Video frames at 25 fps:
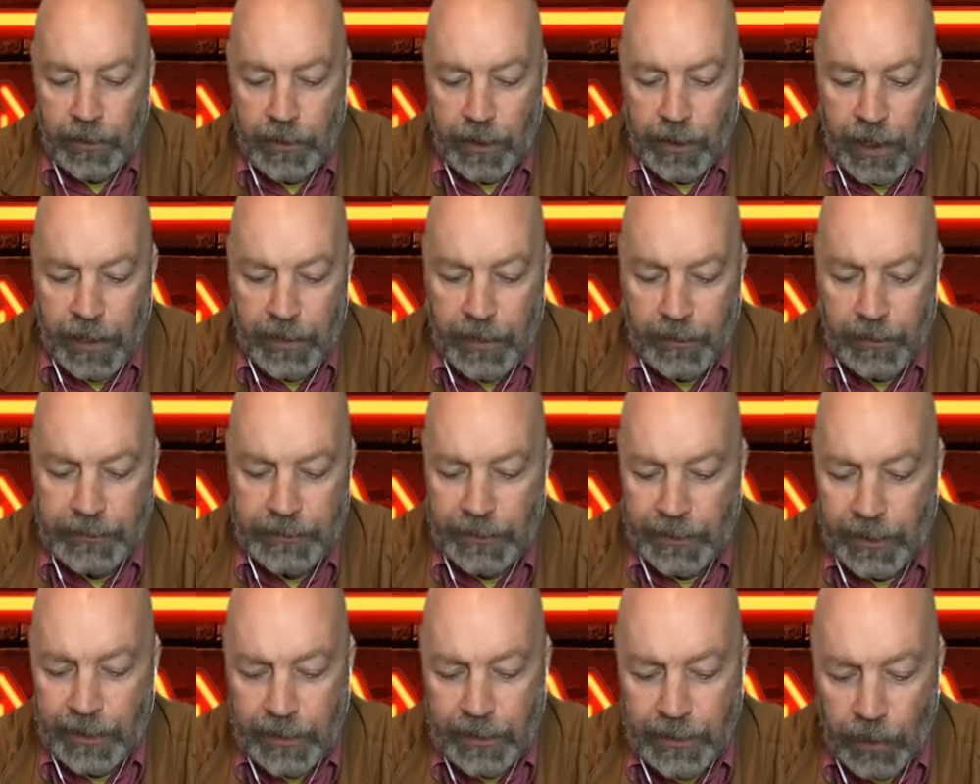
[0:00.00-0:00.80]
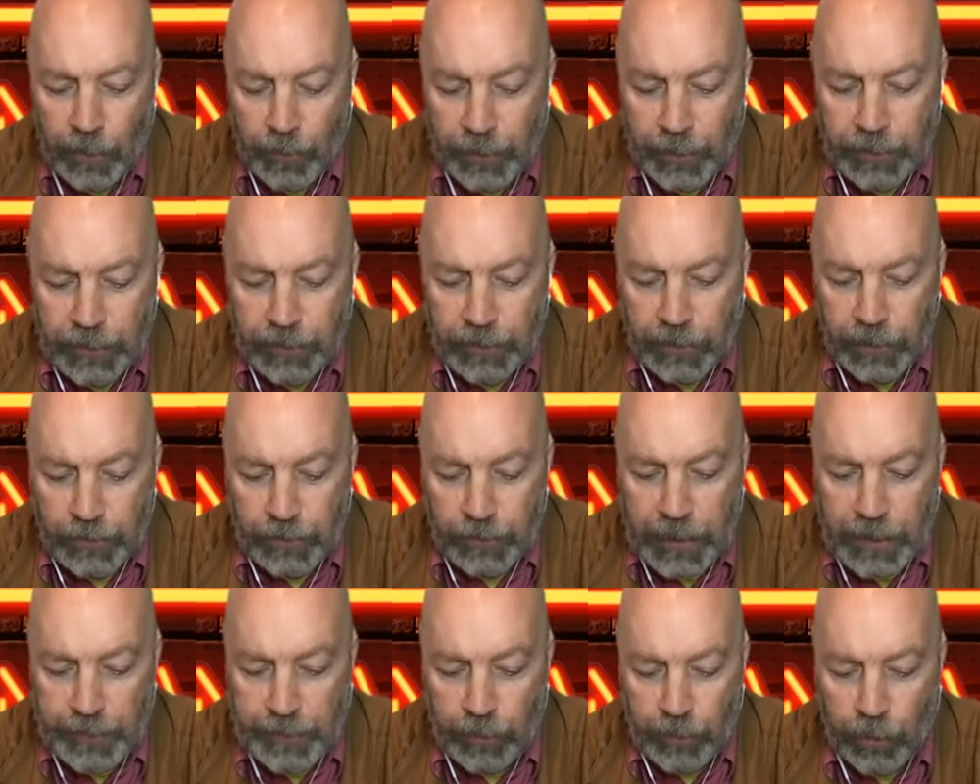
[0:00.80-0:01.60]
I noticed a lot of the open source
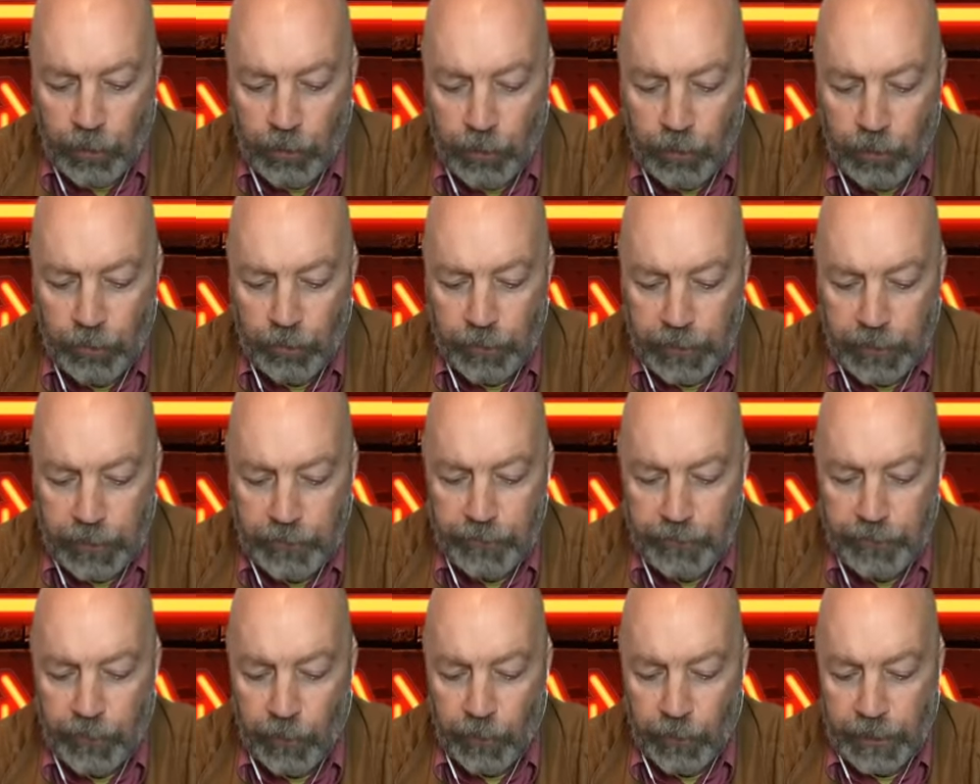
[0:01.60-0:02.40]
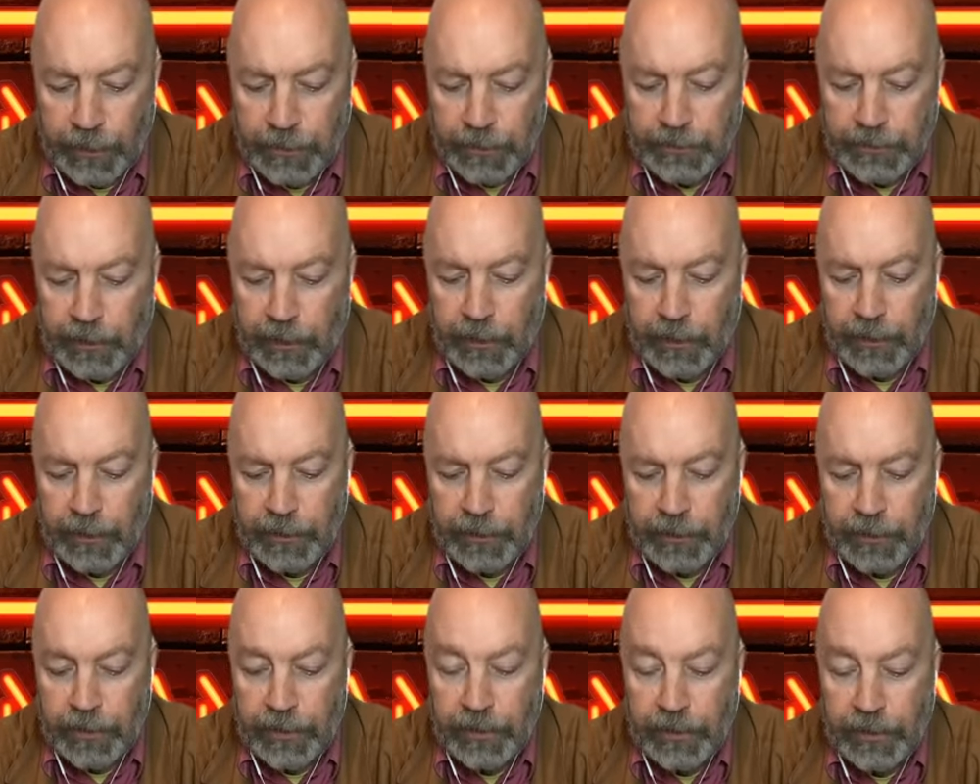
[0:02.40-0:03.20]
people were really focused
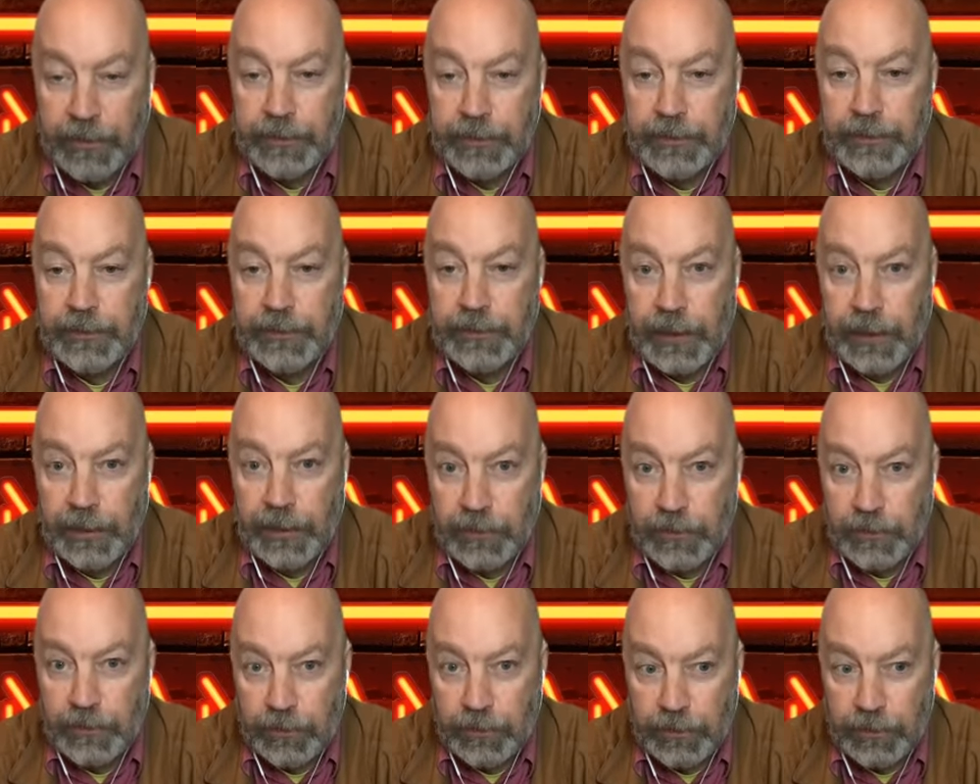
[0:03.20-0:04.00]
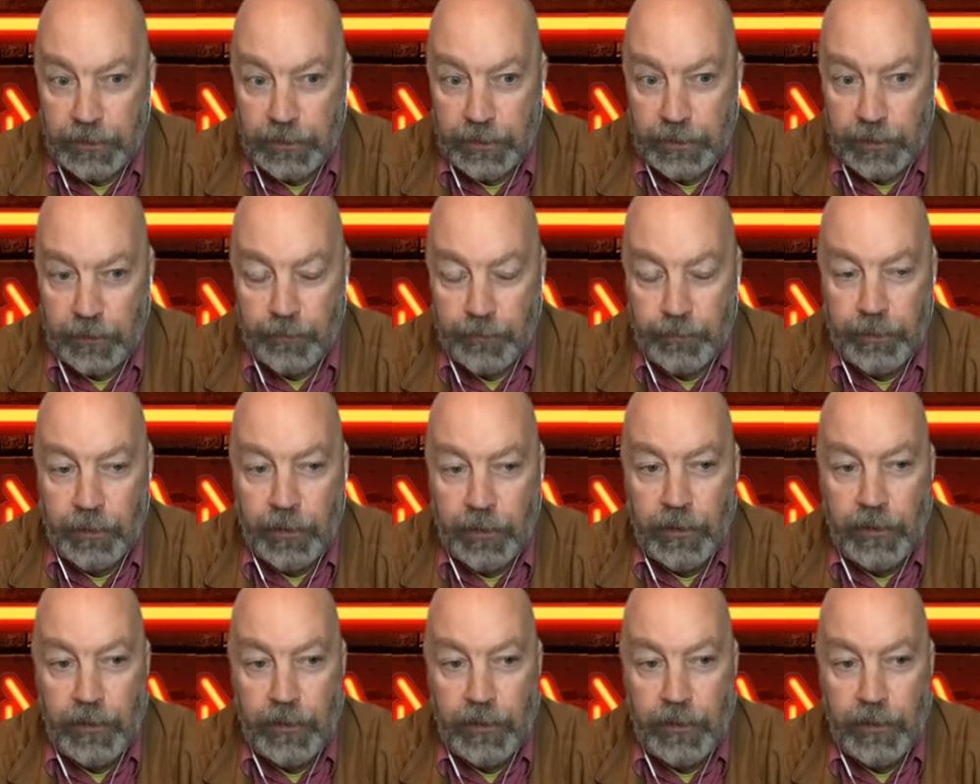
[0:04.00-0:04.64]
on censorship